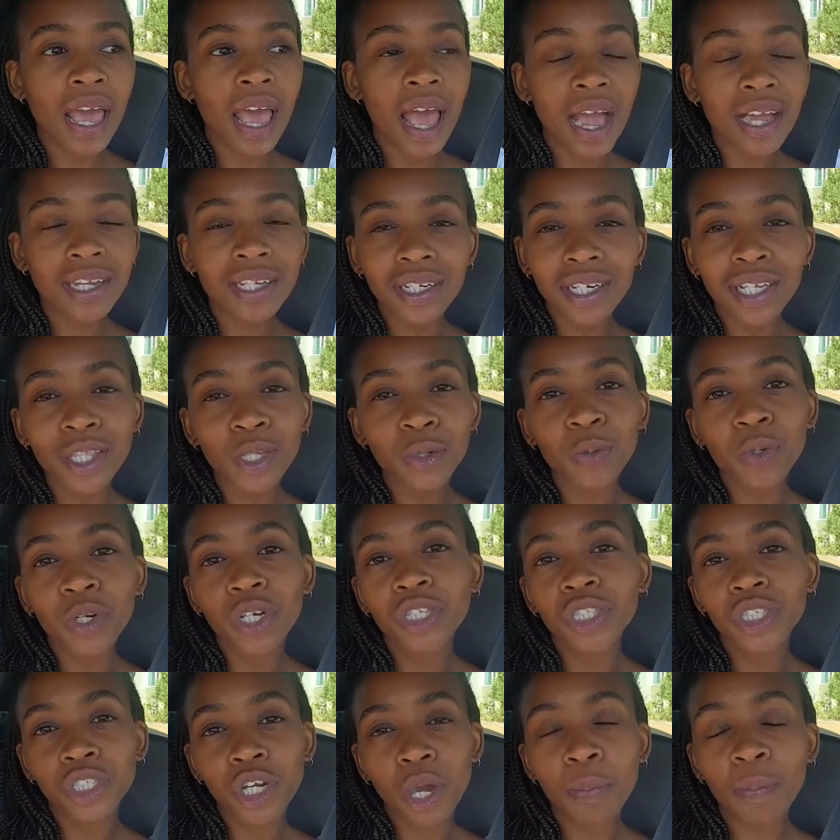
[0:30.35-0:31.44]
Actually, the word
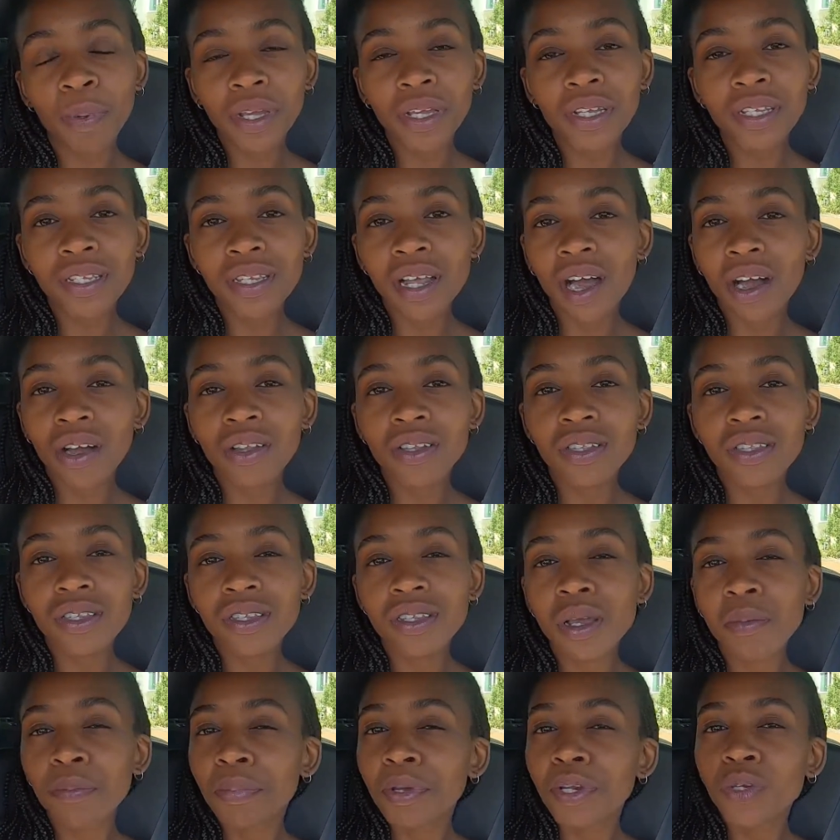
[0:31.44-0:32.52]
shopping sounds
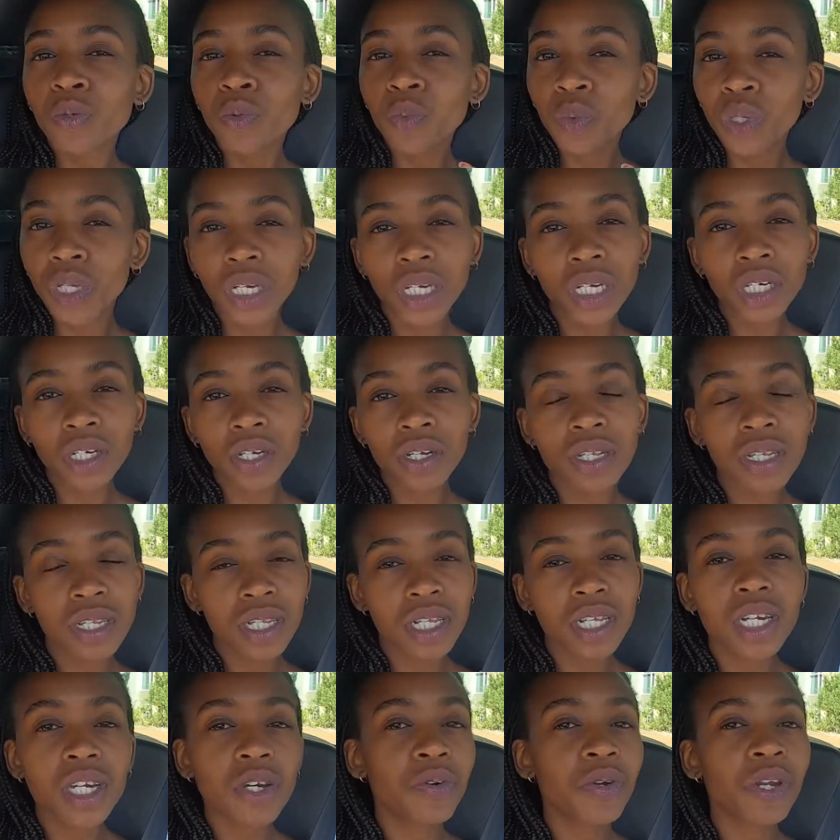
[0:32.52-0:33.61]
a bit weird
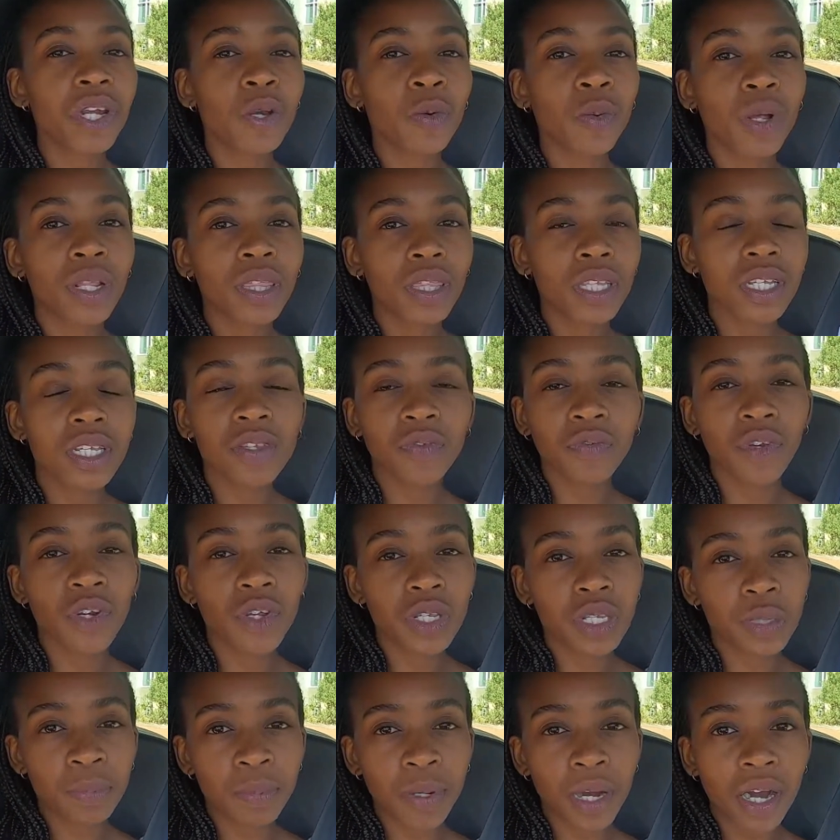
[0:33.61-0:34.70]
considering what this video
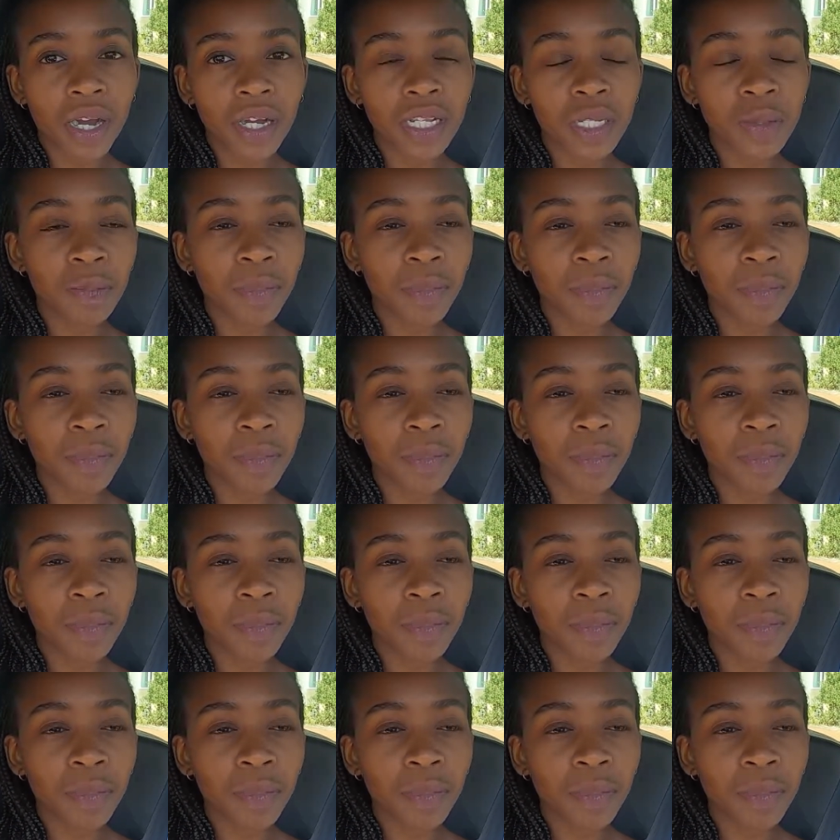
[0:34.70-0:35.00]
is about,